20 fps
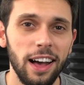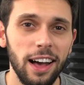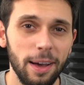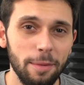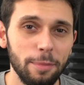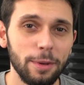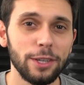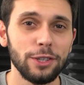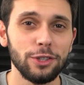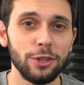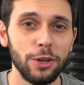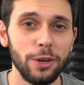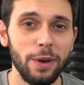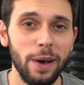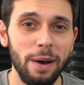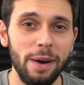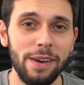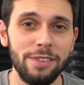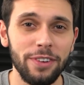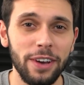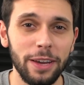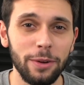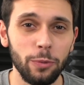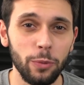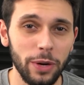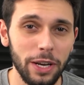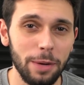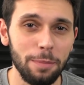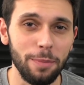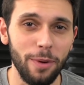I'm going to show you how I find
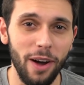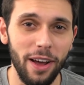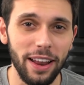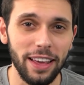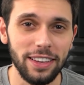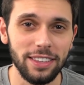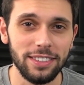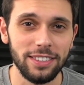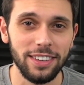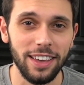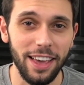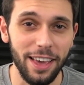winning products